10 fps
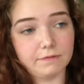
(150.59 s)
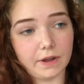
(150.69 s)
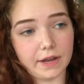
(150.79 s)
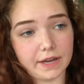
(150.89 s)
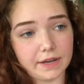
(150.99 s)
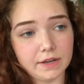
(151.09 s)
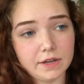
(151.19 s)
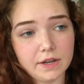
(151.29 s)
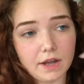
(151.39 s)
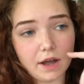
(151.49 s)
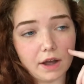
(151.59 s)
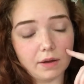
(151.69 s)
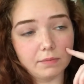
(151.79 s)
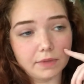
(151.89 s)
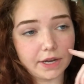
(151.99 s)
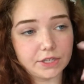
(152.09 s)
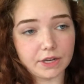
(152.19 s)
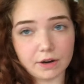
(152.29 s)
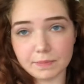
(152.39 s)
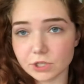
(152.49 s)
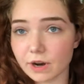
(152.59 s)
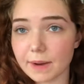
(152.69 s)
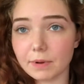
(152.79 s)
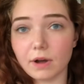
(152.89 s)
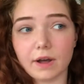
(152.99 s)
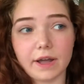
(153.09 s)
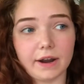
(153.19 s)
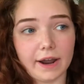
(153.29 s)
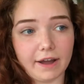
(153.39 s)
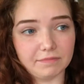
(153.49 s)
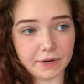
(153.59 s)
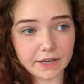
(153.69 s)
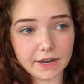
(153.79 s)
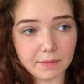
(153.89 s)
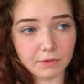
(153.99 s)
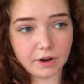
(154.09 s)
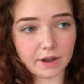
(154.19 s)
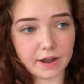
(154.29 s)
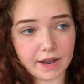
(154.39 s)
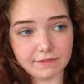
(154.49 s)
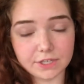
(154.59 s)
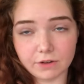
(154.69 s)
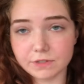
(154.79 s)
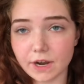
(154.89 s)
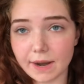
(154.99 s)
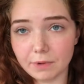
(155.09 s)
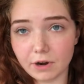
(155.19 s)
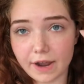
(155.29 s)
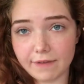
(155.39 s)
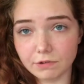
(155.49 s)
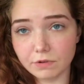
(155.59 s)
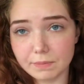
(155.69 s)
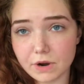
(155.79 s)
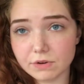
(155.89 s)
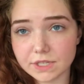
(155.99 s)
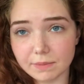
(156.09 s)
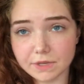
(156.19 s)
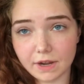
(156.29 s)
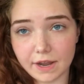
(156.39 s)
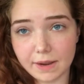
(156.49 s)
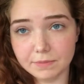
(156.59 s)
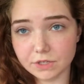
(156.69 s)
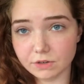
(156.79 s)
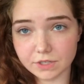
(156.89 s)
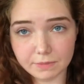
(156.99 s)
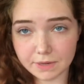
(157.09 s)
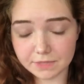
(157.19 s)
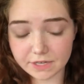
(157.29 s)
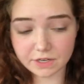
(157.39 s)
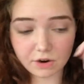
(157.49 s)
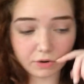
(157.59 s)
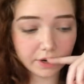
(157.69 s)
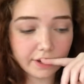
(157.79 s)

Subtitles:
I set up a tripod, I have my camera, I have a self-timer, I have a remote sometimes, or sometimes I don't.